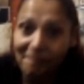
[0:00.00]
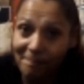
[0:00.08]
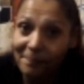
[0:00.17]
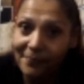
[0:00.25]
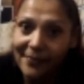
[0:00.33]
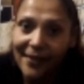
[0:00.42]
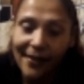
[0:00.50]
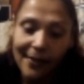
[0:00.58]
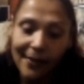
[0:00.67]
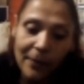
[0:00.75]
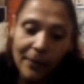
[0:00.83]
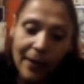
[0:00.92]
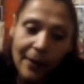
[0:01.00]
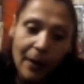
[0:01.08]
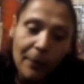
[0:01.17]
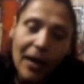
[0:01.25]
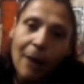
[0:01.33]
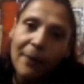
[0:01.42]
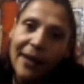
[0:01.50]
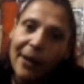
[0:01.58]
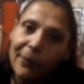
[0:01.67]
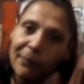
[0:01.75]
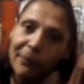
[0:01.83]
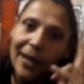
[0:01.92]
Yeah, I'm coming
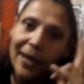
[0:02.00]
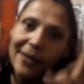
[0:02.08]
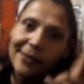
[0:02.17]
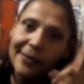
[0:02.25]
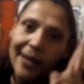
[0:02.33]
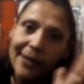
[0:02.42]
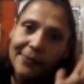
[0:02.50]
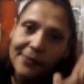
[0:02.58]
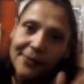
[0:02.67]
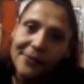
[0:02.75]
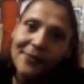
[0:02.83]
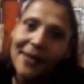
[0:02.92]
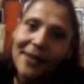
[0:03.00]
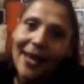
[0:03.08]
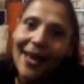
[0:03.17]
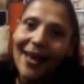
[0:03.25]
out with blazing guns. Nah.